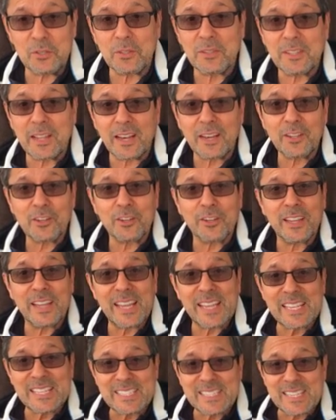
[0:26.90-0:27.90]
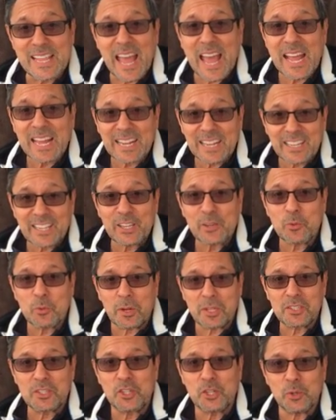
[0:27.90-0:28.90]
you're telling her exactly
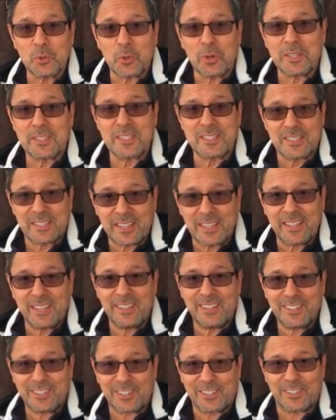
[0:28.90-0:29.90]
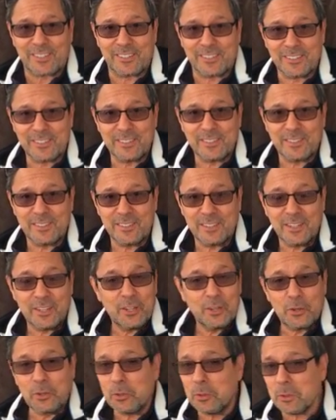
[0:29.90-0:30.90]
what she wants to hear.
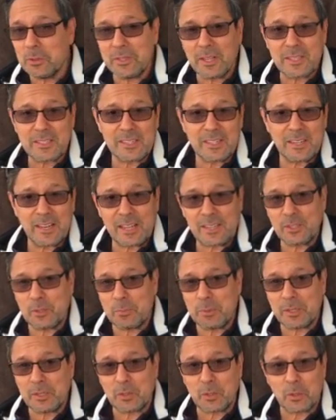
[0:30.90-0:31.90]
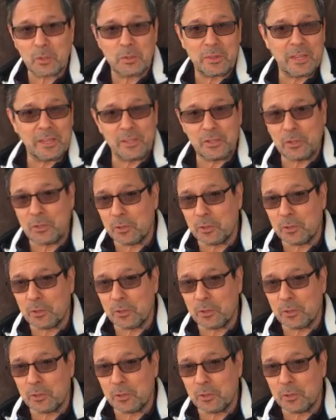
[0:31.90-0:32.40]
Who doesn't like to be told they're